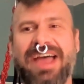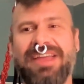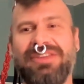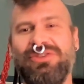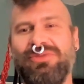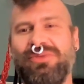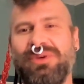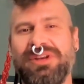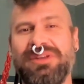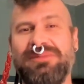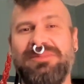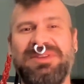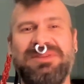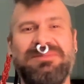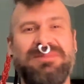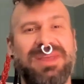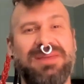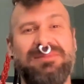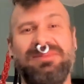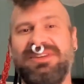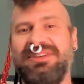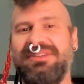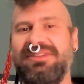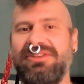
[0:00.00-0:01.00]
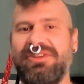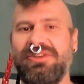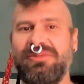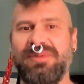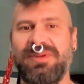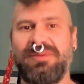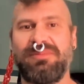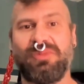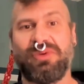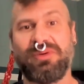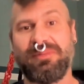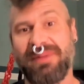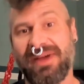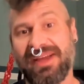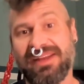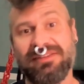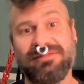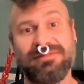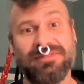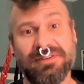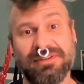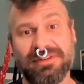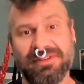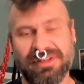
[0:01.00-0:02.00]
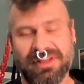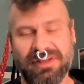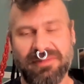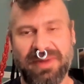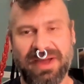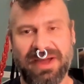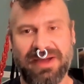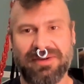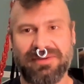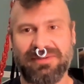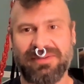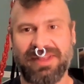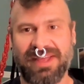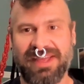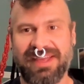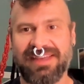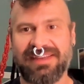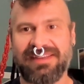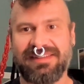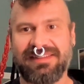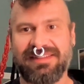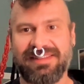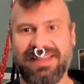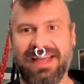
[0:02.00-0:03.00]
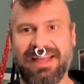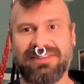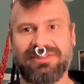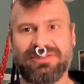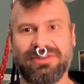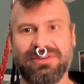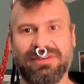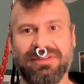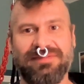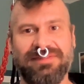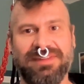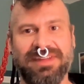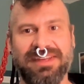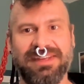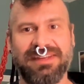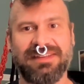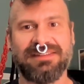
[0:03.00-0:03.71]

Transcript: you want to be maybe a little bit more mindful about like that sort of thing.